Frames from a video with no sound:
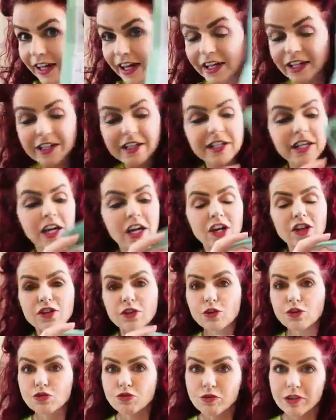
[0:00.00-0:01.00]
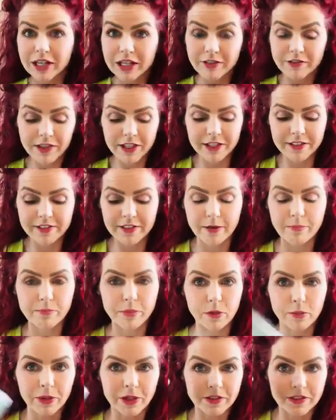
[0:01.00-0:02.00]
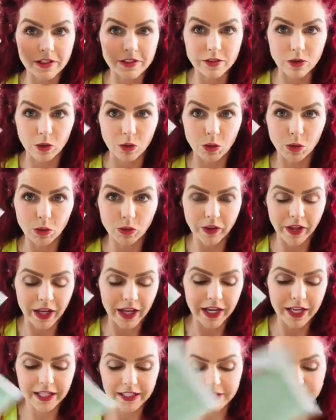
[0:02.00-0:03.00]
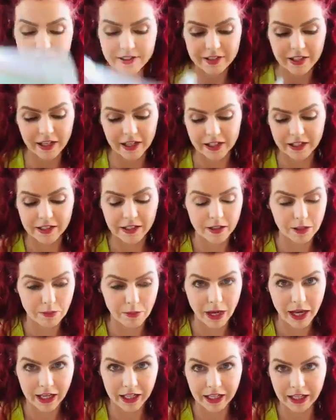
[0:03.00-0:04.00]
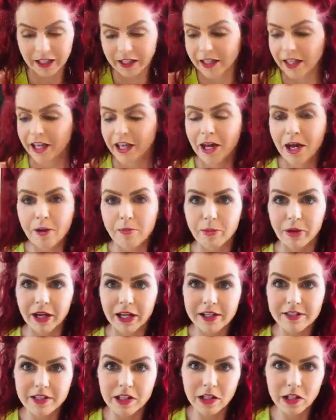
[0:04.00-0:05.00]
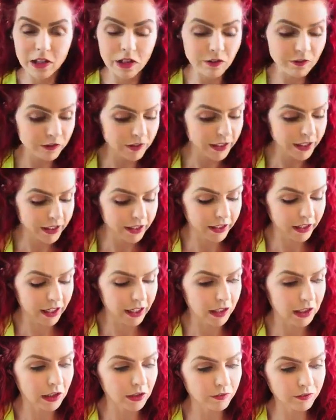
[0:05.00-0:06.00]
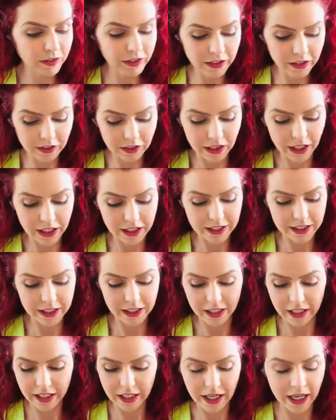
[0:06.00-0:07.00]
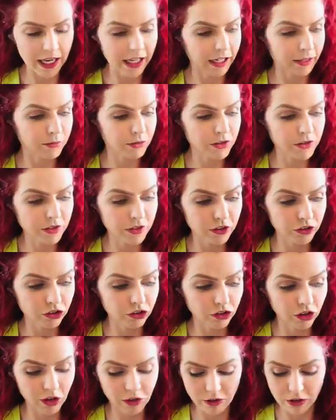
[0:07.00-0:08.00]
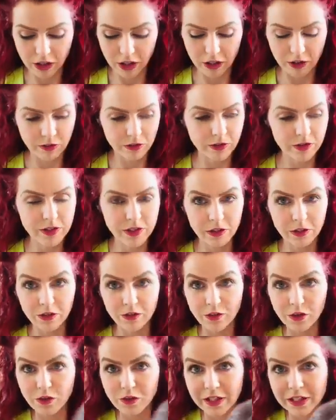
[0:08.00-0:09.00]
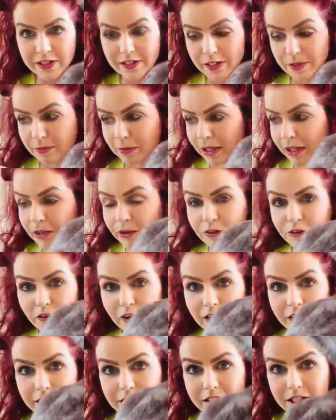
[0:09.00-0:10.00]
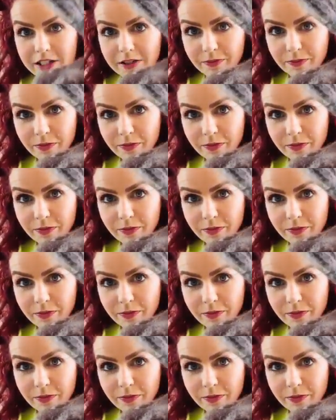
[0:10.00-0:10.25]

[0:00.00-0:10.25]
end. So it's really, really simple because it's all there inside the packet. But it's a lovely little idea, and I'm just going to show you. So you've already seen my little friend.